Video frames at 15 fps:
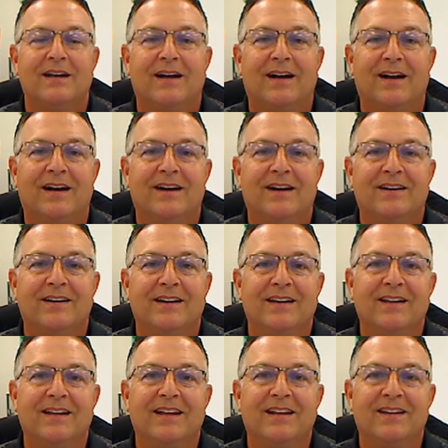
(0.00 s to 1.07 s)
uh,
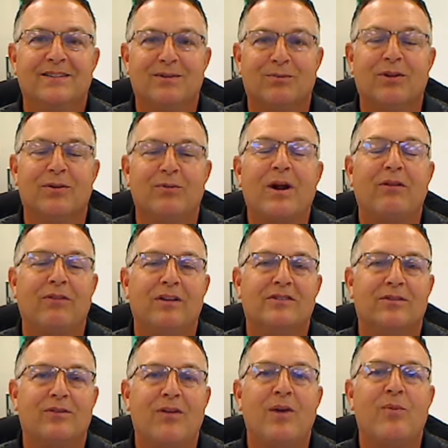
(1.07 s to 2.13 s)
and, and, it's a really it's
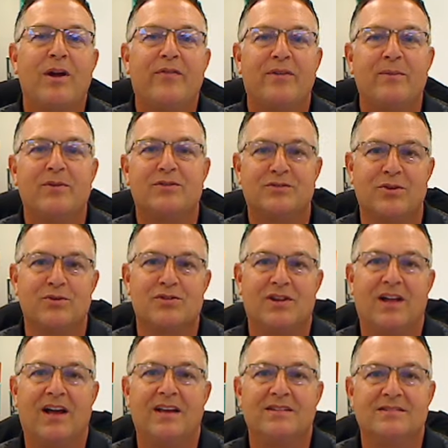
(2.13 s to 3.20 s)
a great way for them to
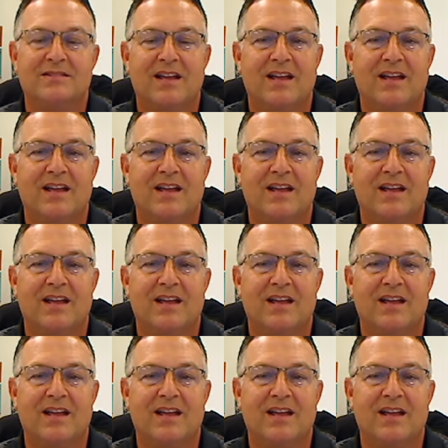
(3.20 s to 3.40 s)
socialize.